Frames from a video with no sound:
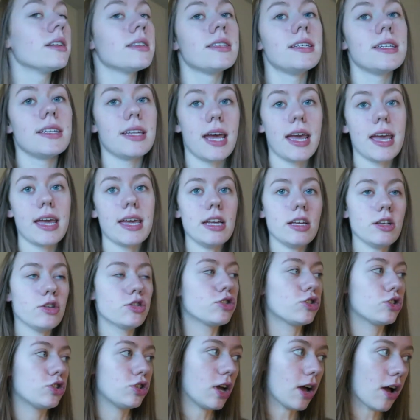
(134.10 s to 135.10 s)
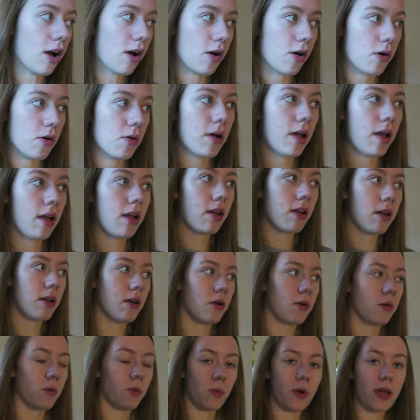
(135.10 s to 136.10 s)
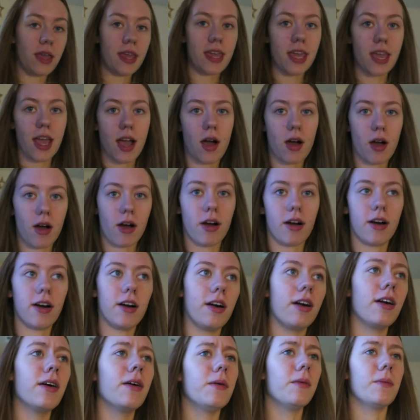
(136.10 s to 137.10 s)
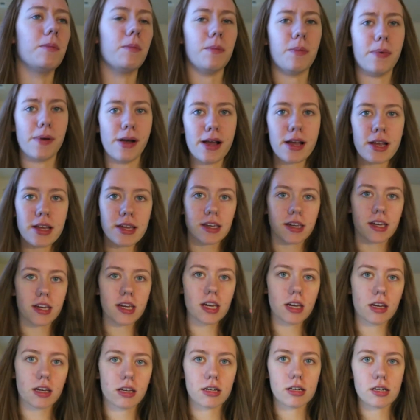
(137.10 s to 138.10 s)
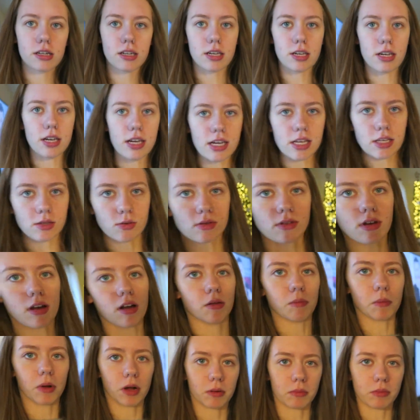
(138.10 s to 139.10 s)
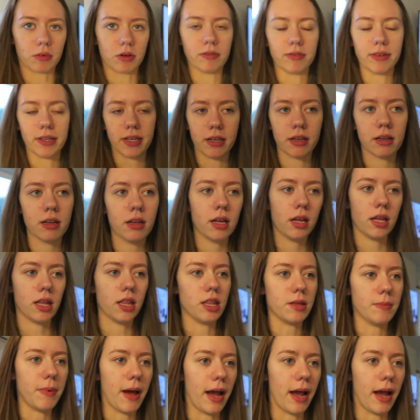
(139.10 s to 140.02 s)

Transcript: today. So we are baking cookies with Hallmark movie in the